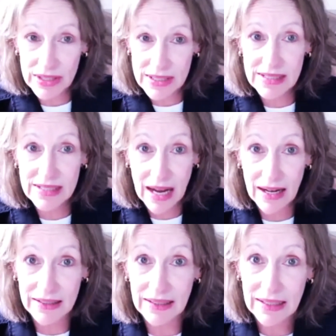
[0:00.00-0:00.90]
this is
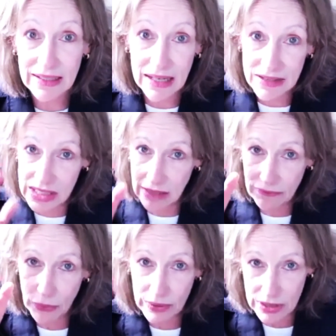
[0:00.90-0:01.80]
God, God sent
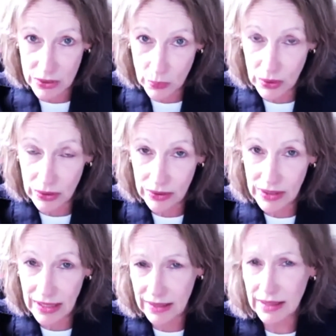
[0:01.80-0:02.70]
forth His word
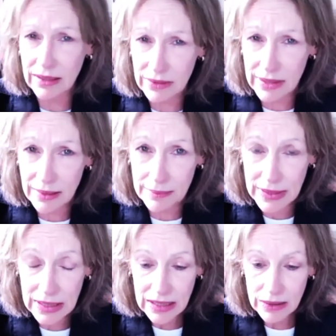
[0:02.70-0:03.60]
and healed them.
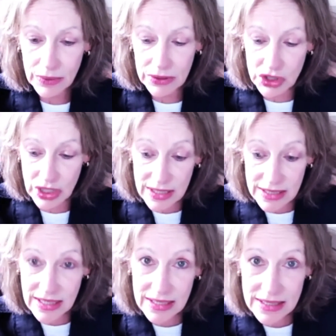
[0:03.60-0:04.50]
Well,
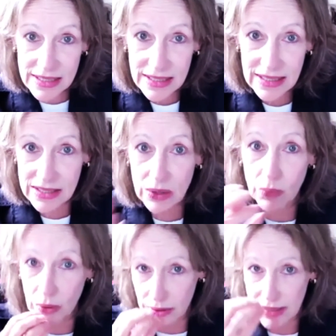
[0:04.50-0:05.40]
Jesus is the
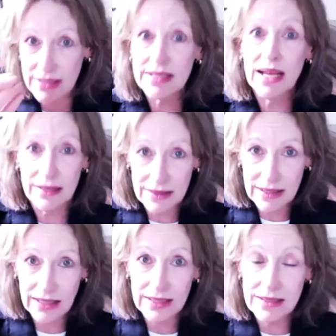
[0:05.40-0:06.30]
word He sent,
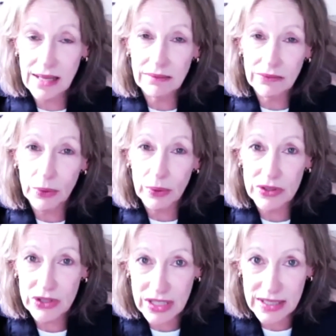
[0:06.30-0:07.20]
and He sent forth
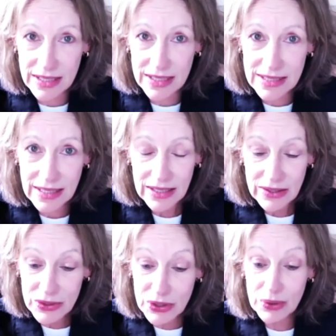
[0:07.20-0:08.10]
Jesus
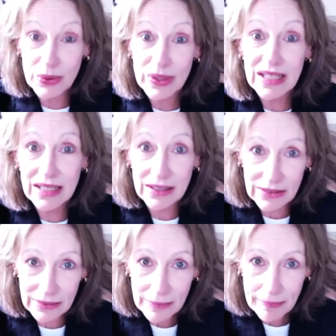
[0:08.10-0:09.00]
to
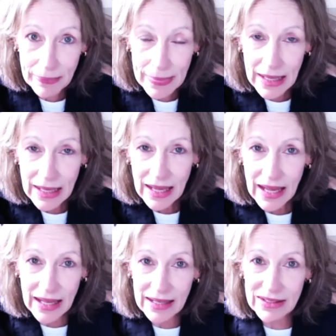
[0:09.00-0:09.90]
heal.
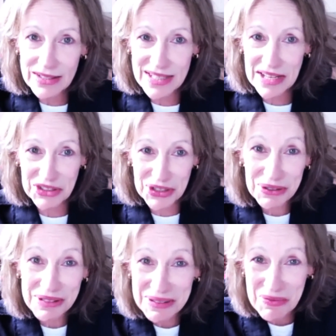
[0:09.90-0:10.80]
And the
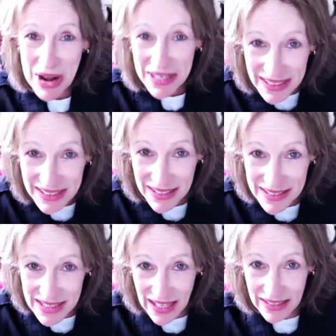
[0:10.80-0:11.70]
centurion
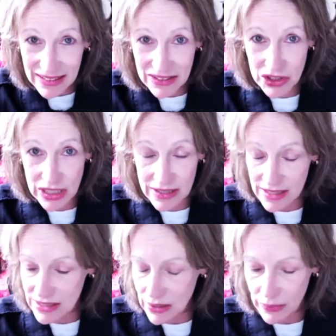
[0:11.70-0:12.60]
recognized that in
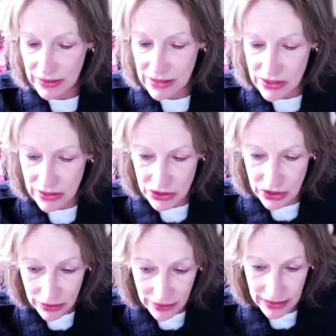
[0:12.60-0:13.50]
Jesus. So when the
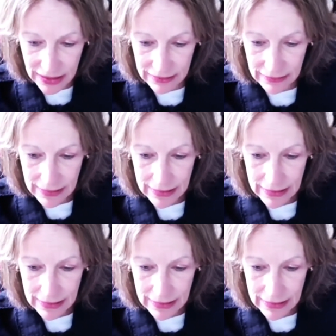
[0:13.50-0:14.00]
centurion,